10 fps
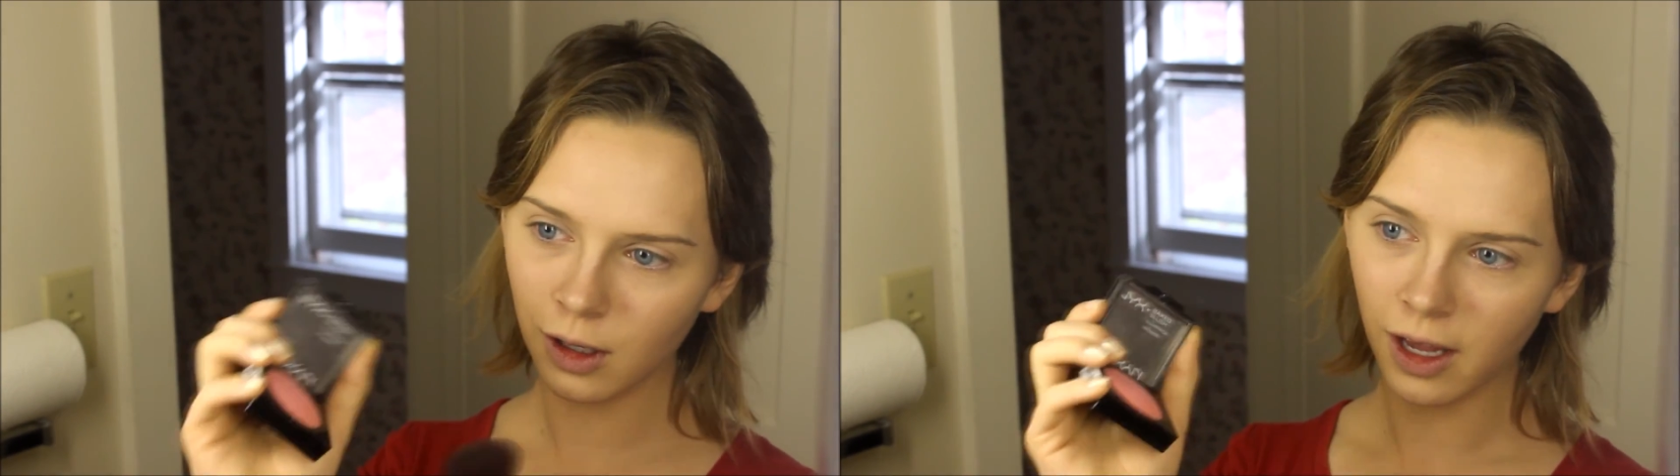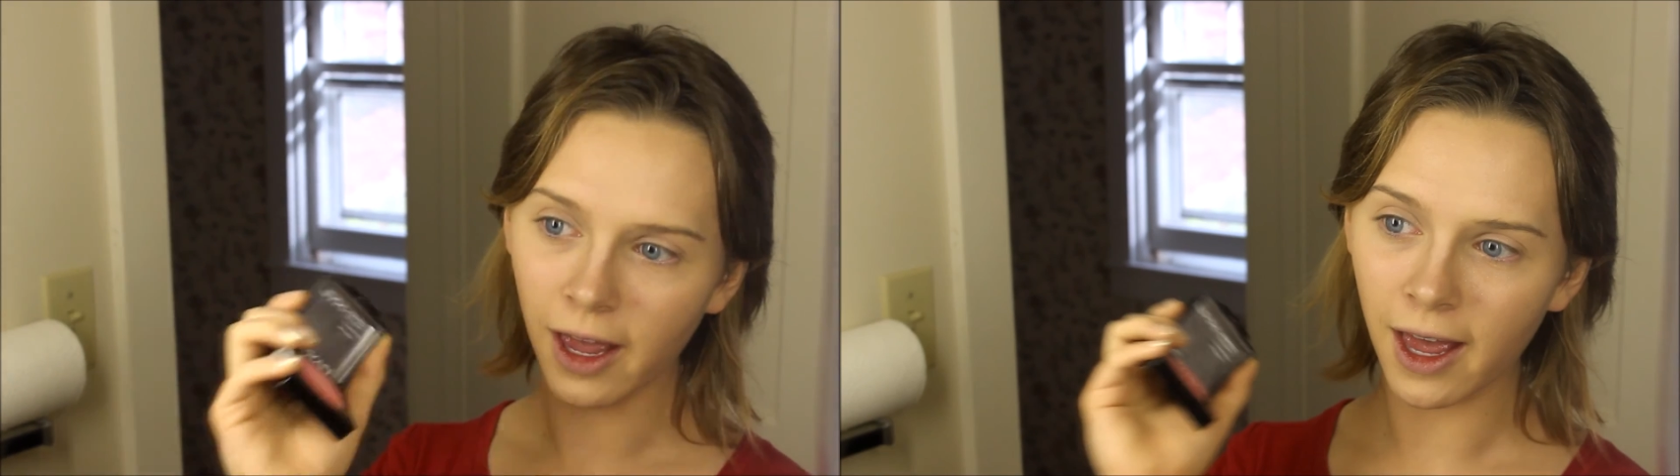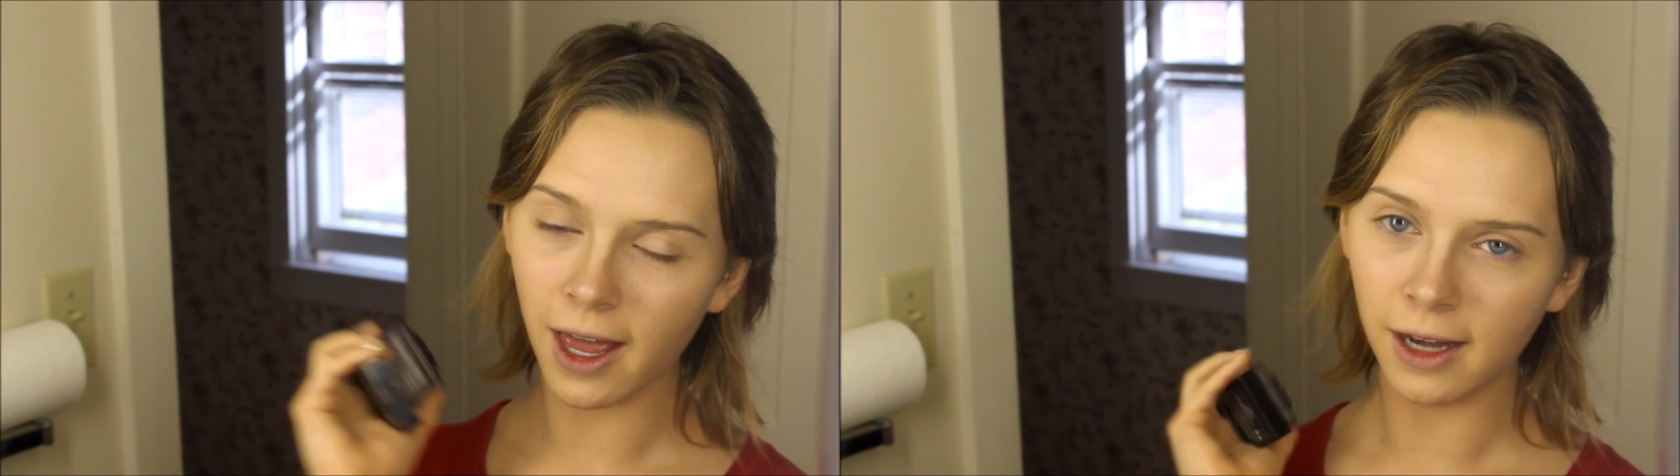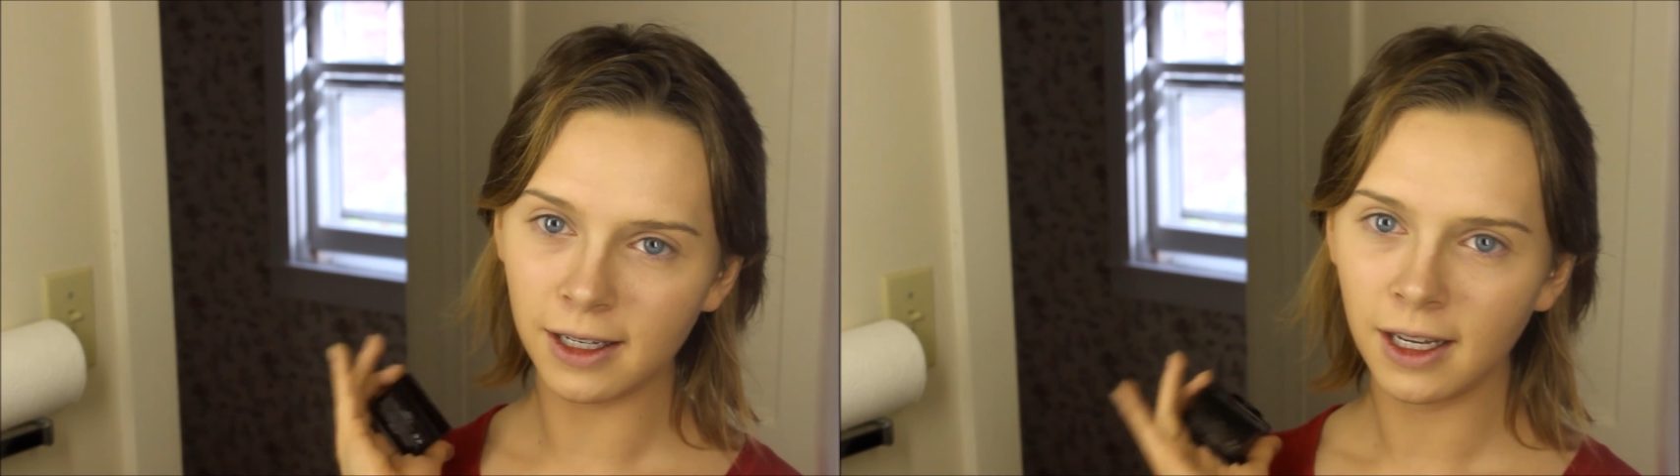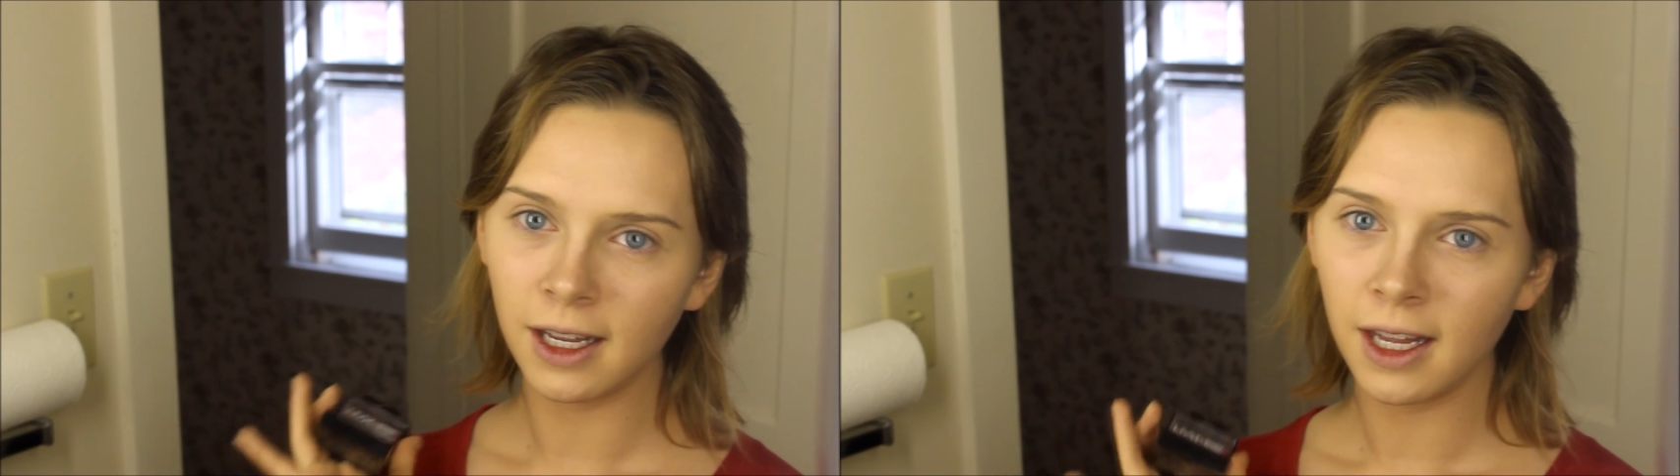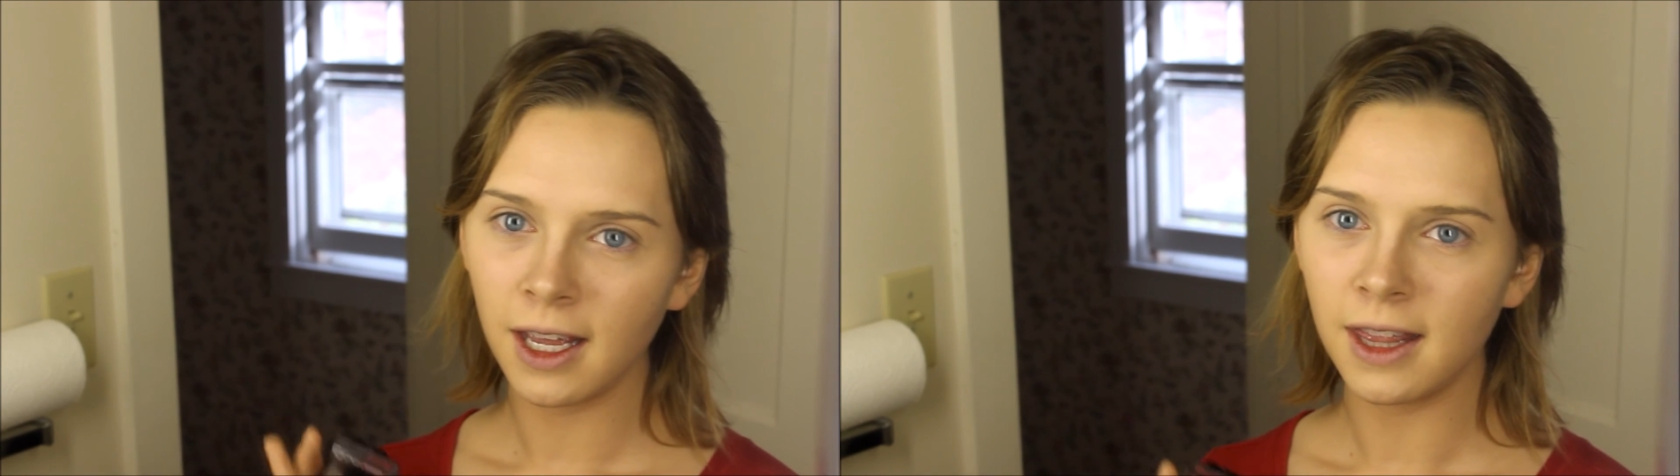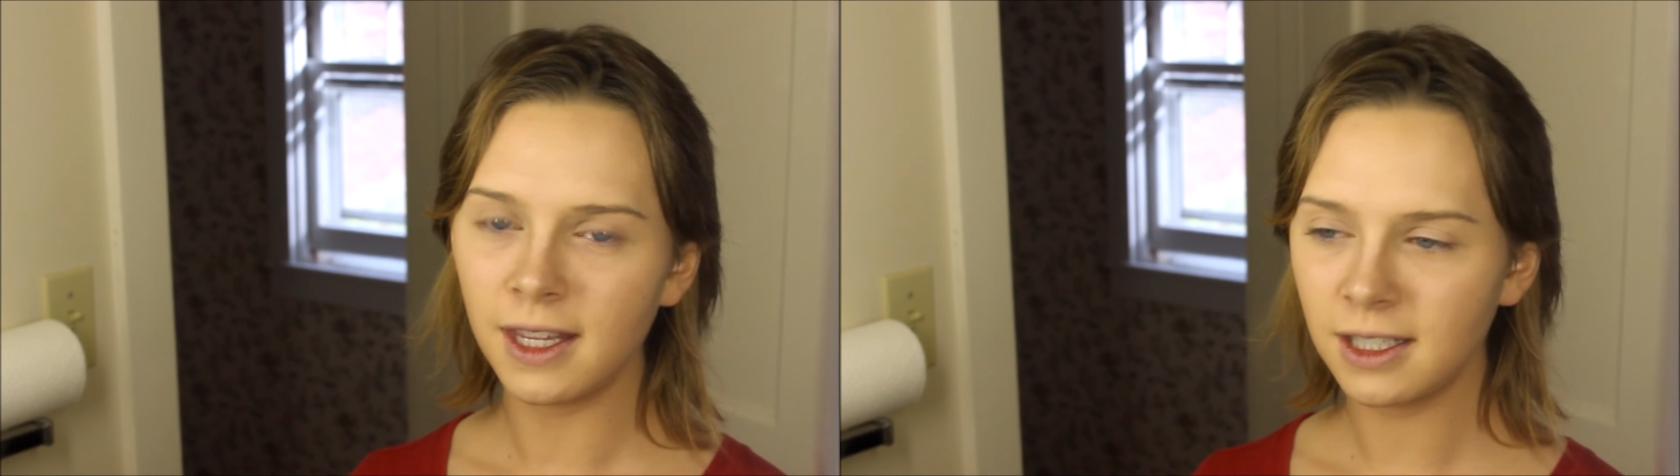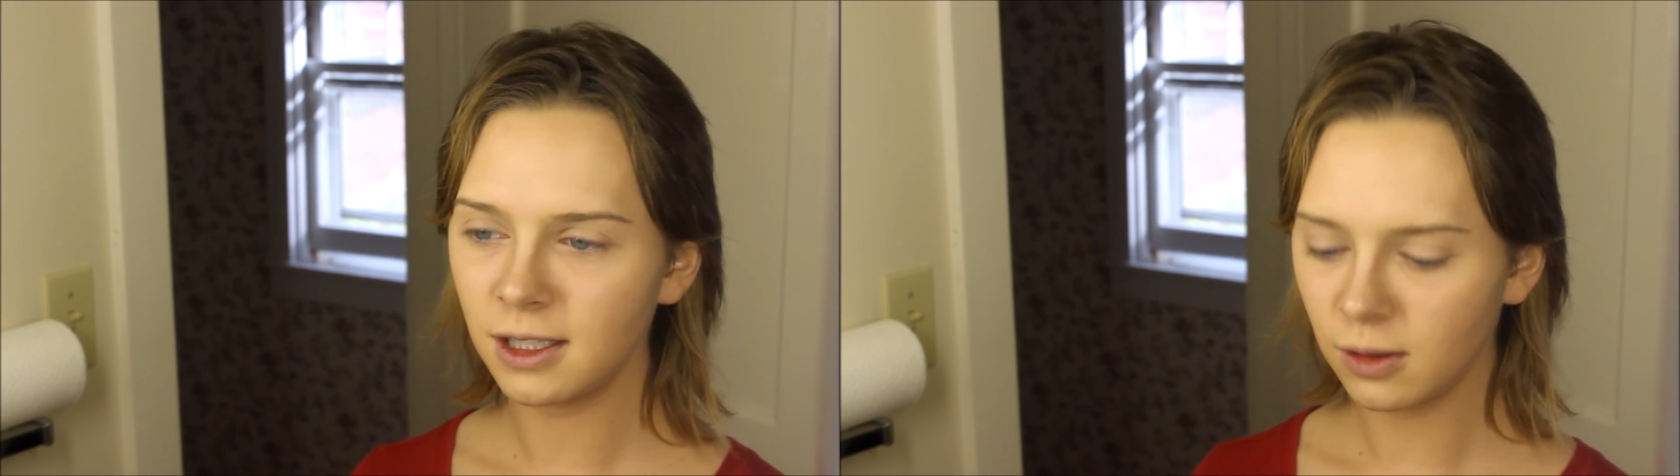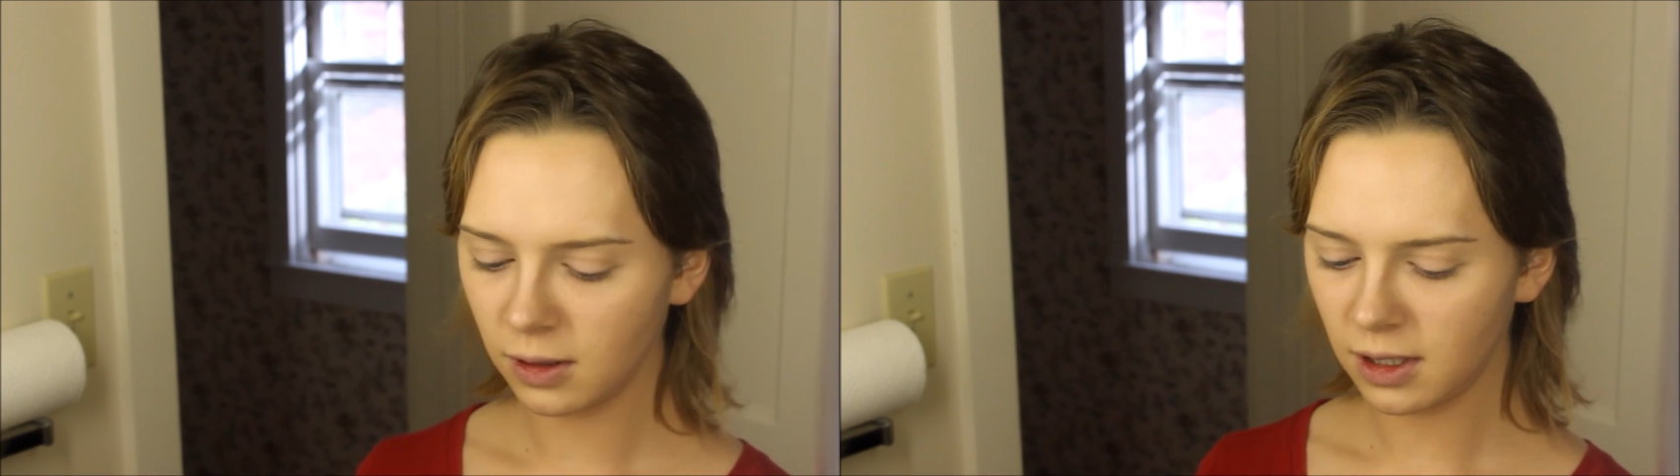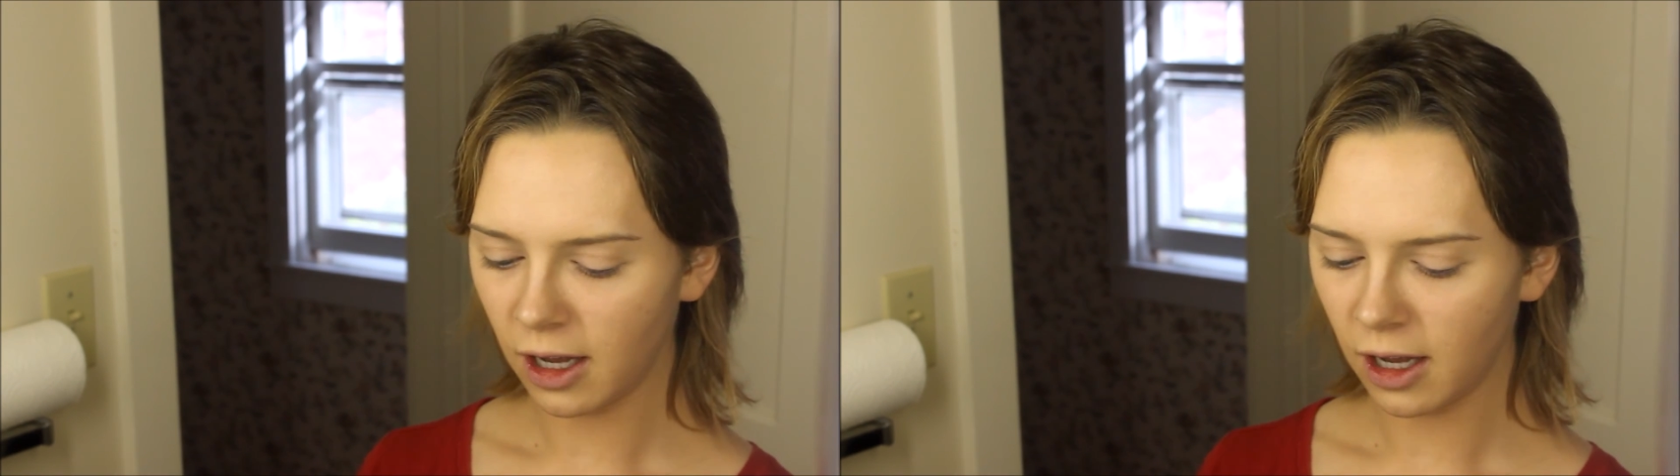And this is going to